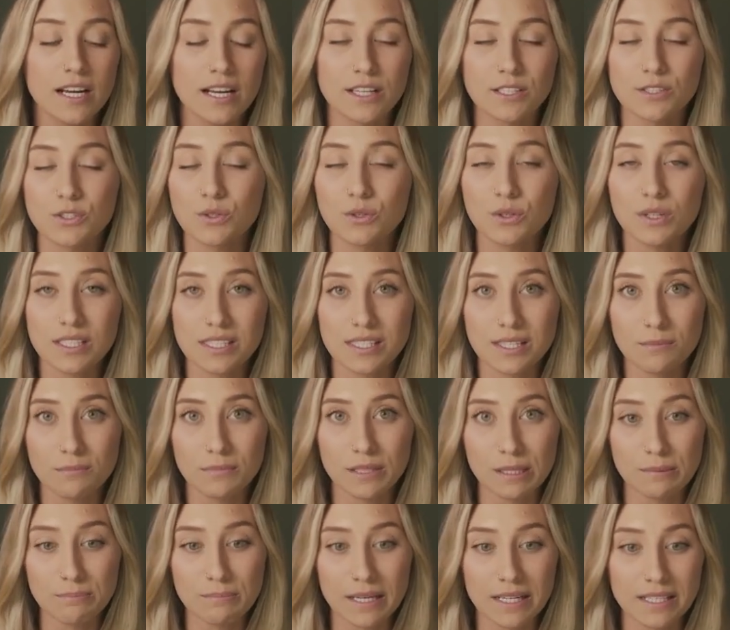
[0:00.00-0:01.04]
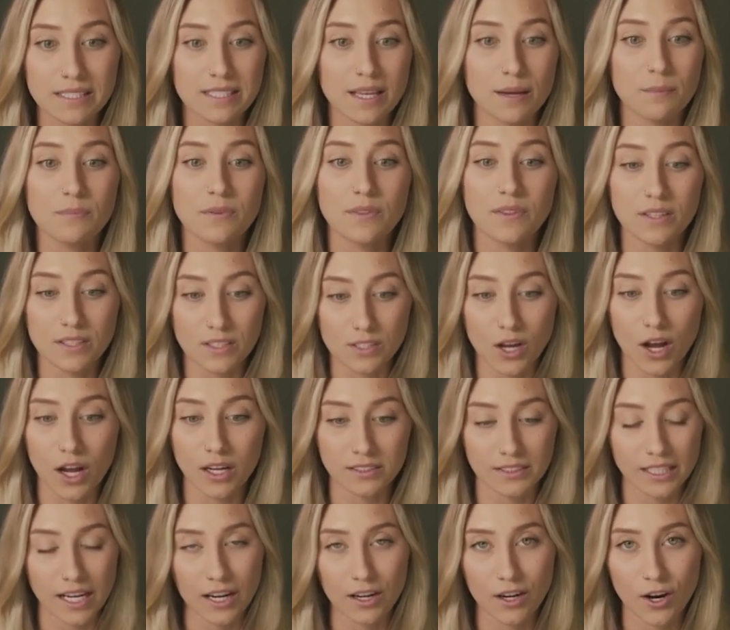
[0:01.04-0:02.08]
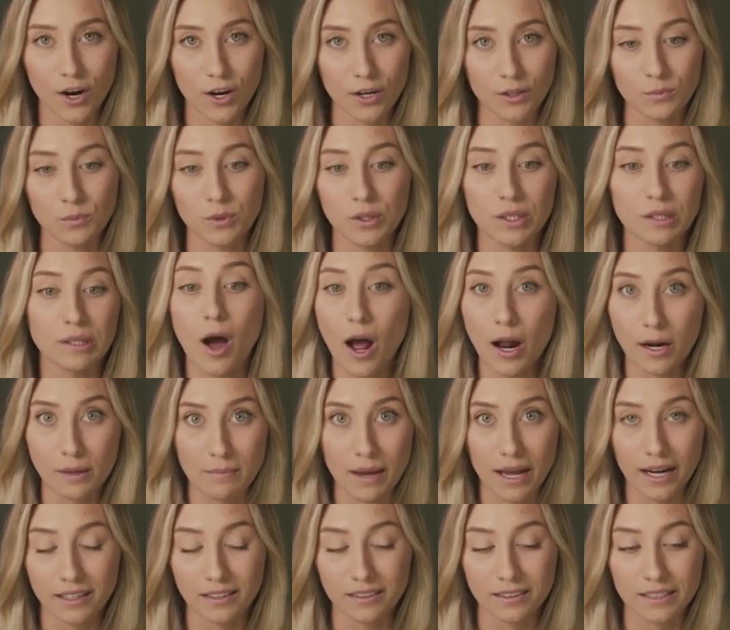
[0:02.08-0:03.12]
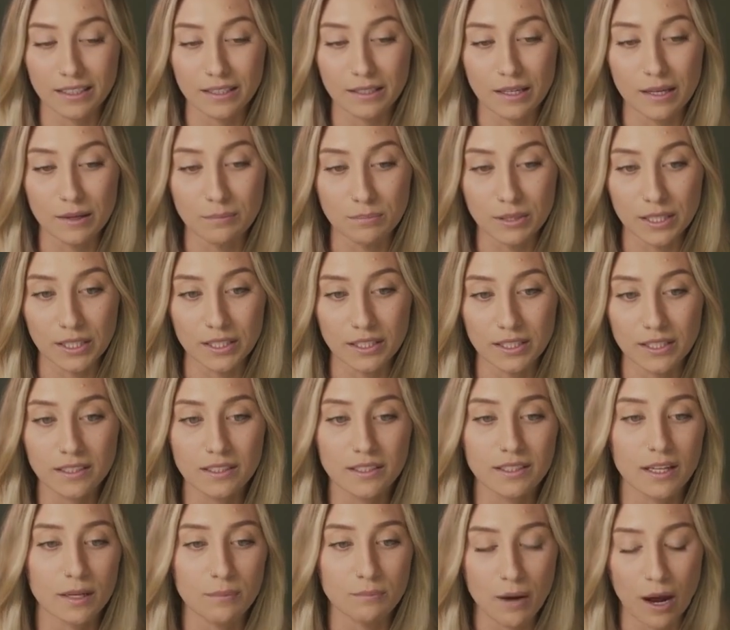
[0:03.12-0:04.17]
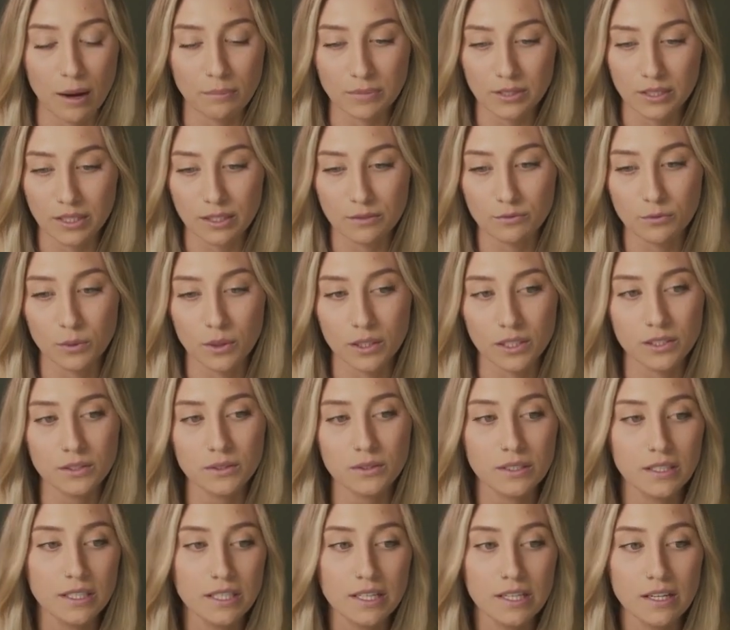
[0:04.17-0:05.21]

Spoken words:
as soon as somebody picks up, this contact card will automatically appear and populate for you.